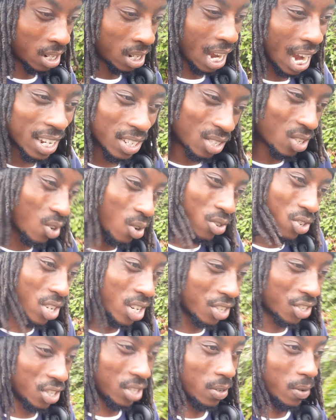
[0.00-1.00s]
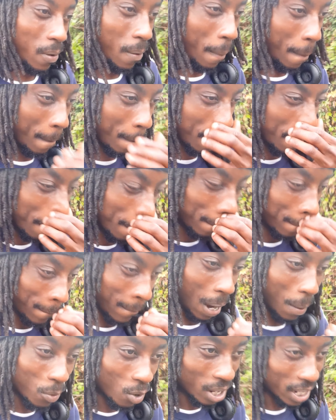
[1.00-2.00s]
I used to go church, you know.
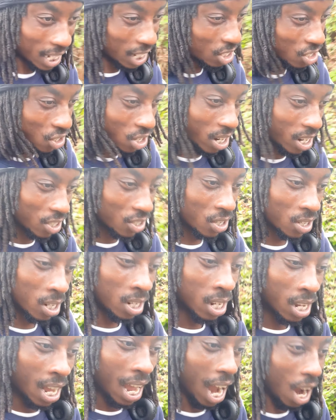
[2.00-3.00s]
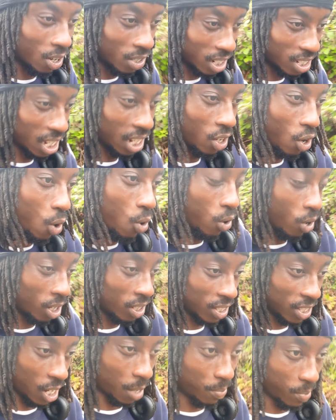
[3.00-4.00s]
I'm not against church. I understand the whole
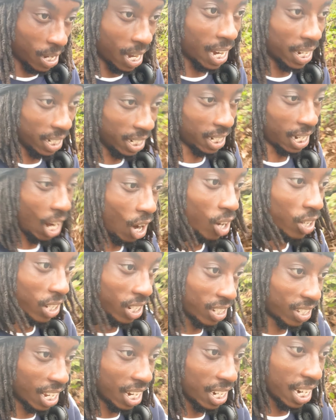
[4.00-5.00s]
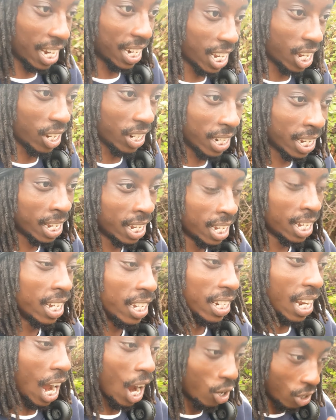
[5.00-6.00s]
concept behind it. I understand that
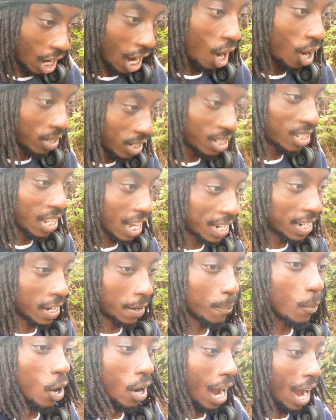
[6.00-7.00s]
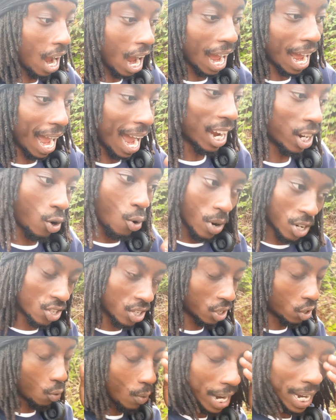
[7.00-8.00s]
I understand it, but I
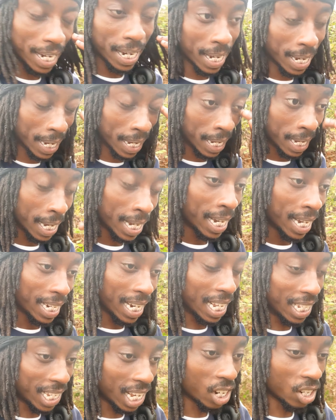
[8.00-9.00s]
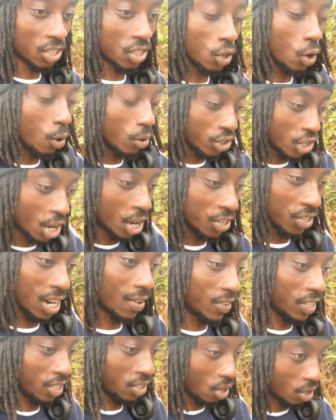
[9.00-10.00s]
question the way they tell us to go church
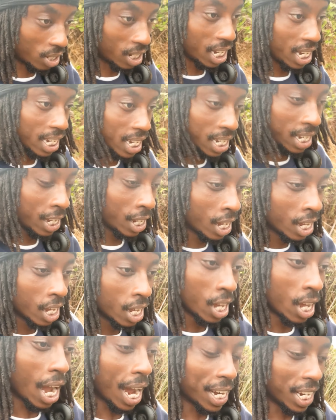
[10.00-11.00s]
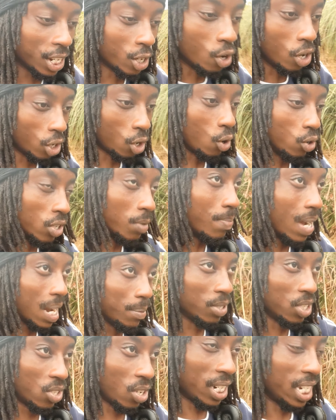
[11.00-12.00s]
every Sunday. And you got to go to
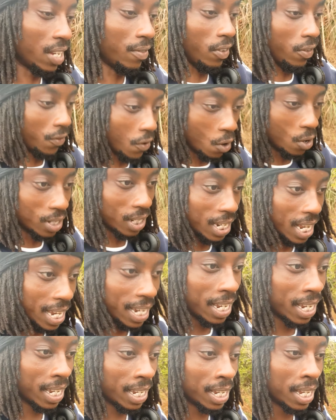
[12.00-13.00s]
Bible study every Thursday.